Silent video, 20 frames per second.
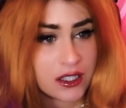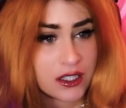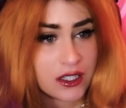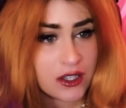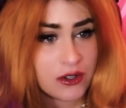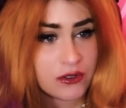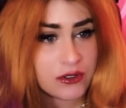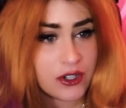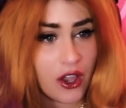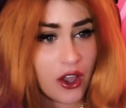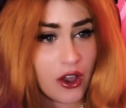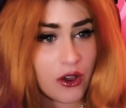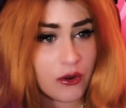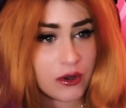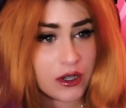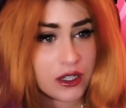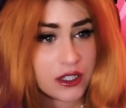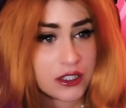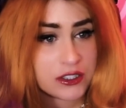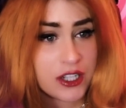Oh no.
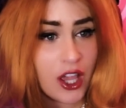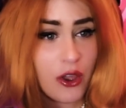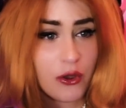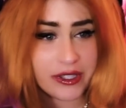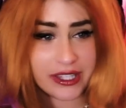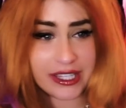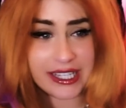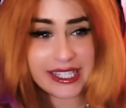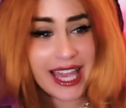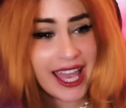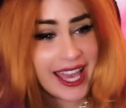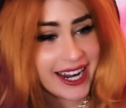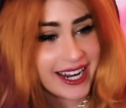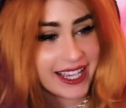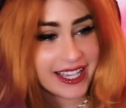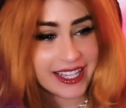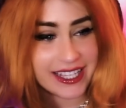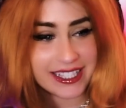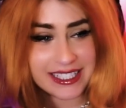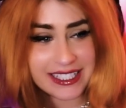Oh, you
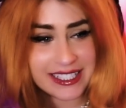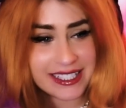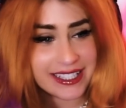gotta.